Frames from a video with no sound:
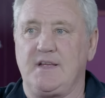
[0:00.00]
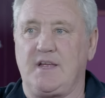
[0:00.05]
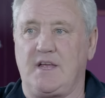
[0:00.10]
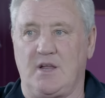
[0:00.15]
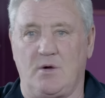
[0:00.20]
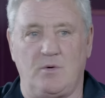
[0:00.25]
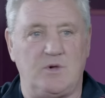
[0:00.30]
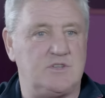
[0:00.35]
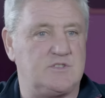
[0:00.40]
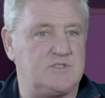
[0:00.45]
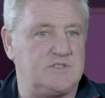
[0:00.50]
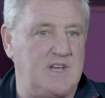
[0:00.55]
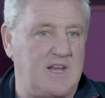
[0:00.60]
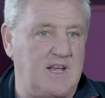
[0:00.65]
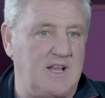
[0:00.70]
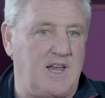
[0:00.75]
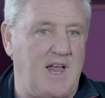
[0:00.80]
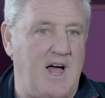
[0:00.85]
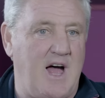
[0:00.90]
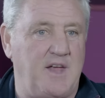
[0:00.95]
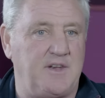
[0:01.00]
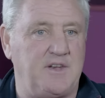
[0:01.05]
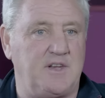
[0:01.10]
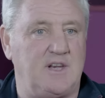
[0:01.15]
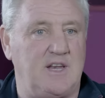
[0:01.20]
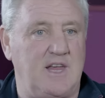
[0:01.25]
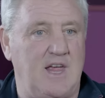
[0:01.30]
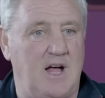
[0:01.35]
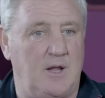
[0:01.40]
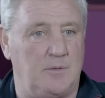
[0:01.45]
You know, he's
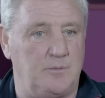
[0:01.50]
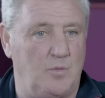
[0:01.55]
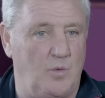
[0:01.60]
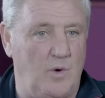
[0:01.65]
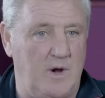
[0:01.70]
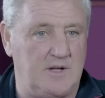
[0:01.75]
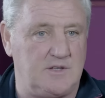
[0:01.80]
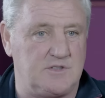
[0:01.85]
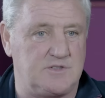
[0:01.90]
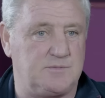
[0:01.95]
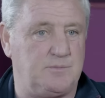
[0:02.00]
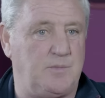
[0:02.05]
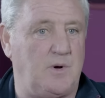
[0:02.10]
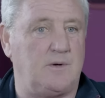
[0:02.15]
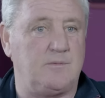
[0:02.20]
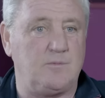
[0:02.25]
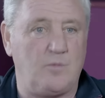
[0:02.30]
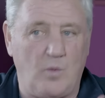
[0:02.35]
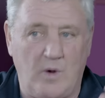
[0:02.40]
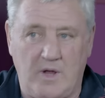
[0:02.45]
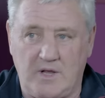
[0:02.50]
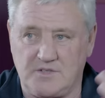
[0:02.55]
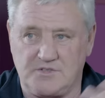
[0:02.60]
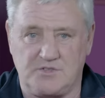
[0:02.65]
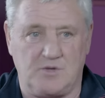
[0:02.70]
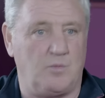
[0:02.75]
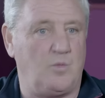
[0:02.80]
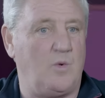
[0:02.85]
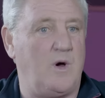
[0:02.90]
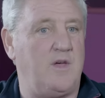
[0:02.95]
single-handedly helped Wales put
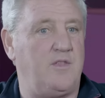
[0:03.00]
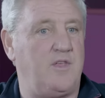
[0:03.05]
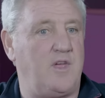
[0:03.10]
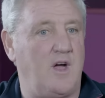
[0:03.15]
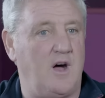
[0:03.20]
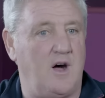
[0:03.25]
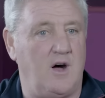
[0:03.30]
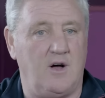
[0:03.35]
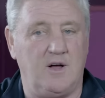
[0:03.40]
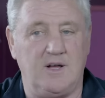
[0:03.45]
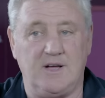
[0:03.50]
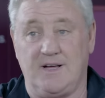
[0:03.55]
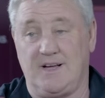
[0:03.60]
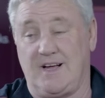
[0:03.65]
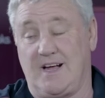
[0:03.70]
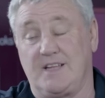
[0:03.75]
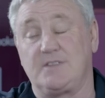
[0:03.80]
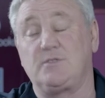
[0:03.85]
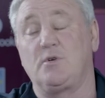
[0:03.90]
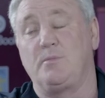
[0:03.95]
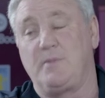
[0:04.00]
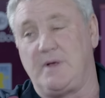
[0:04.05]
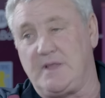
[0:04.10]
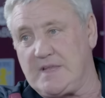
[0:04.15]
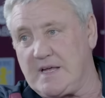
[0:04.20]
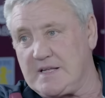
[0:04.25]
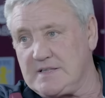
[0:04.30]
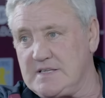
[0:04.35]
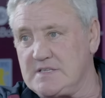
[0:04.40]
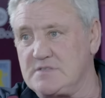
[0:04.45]
Wales up where they are. I don't mean
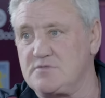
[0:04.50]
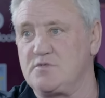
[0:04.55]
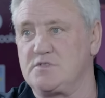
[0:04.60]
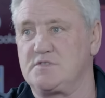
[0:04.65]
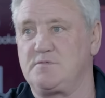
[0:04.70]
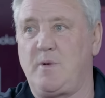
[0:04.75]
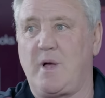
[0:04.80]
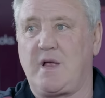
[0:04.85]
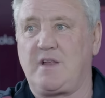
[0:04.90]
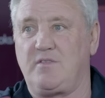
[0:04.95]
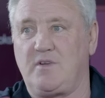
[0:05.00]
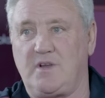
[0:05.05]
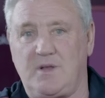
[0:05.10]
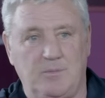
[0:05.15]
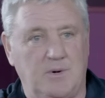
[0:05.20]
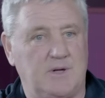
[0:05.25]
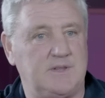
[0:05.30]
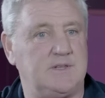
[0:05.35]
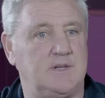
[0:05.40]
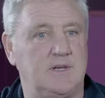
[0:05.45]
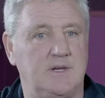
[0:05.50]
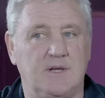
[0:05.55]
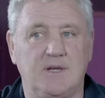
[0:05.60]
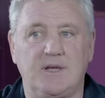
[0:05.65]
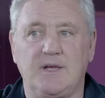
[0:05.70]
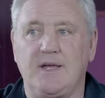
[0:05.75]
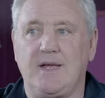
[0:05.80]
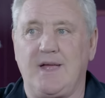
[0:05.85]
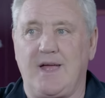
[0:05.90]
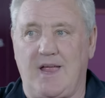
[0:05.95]
that disrespectfully, but
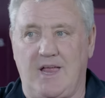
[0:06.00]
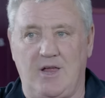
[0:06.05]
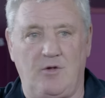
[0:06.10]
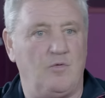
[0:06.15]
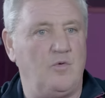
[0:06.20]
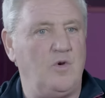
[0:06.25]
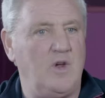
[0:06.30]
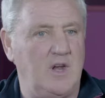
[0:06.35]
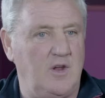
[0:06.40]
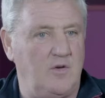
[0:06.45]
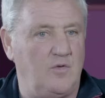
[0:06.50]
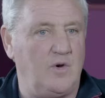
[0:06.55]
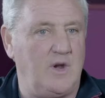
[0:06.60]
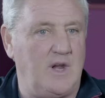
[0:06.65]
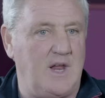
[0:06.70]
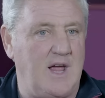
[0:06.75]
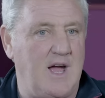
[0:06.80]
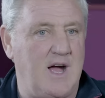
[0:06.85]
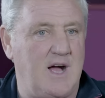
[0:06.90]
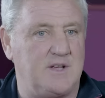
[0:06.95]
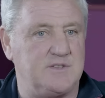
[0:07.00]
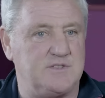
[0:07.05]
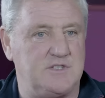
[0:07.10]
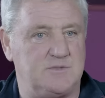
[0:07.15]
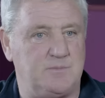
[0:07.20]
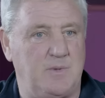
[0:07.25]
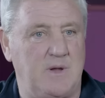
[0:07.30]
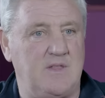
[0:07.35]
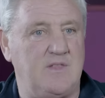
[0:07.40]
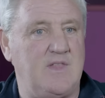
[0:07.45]
he really, really has.
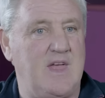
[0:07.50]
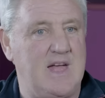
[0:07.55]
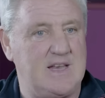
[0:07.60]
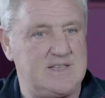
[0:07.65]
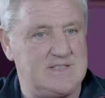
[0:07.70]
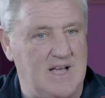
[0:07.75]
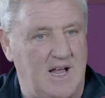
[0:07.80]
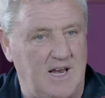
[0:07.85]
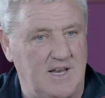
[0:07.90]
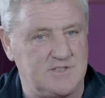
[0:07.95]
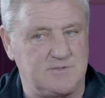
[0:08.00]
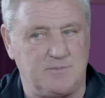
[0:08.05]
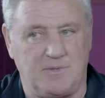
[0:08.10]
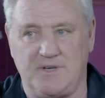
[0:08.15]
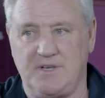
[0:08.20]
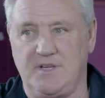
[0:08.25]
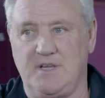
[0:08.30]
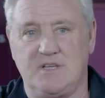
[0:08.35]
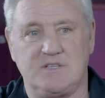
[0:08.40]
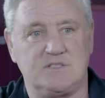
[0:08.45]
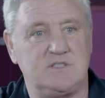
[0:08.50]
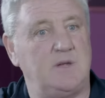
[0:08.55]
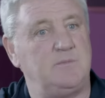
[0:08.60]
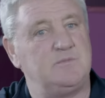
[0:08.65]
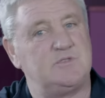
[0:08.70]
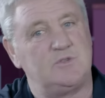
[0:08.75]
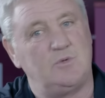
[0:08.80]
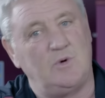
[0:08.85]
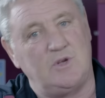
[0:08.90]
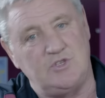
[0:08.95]
He's been their talisman,
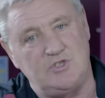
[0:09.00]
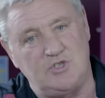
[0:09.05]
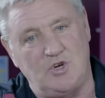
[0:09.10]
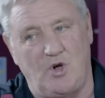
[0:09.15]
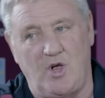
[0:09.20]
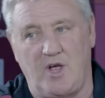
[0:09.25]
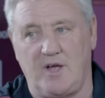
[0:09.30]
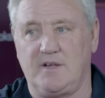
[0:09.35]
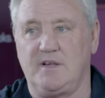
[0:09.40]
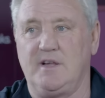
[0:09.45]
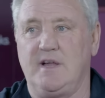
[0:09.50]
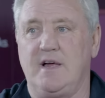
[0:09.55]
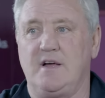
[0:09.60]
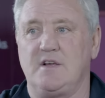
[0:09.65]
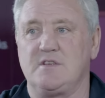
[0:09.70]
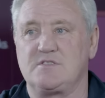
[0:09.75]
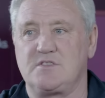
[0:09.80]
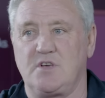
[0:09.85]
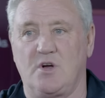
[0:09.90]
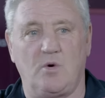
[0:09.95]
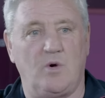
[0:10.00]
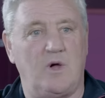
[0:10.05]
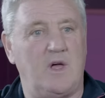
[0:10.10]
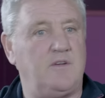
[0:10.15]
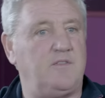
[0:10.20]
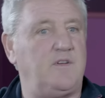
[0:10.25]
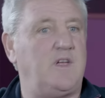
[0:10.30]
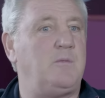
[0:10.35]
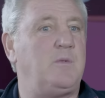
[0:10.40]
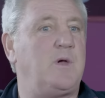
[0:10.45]
seems to enjoy it. So
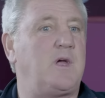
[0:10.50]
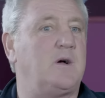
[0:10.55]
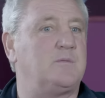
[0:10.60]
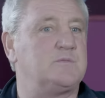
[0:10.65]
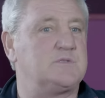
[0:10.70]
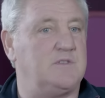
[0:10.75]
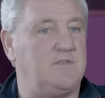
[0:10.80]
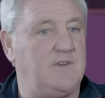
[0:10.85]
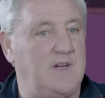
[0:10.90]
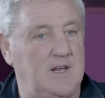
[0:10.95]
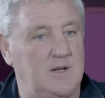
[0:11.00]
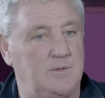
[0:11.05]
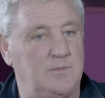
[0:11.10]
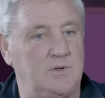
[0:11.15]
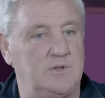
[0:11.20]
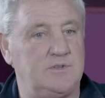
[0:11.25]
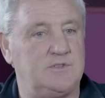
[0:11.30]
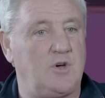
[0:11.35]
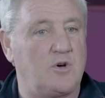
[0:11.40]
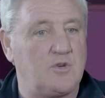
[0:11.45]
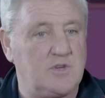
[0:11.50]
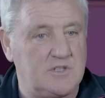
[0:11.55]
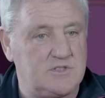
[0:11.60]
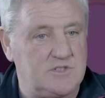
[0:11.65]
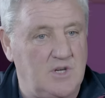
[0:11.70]
if he becomes available, Dr.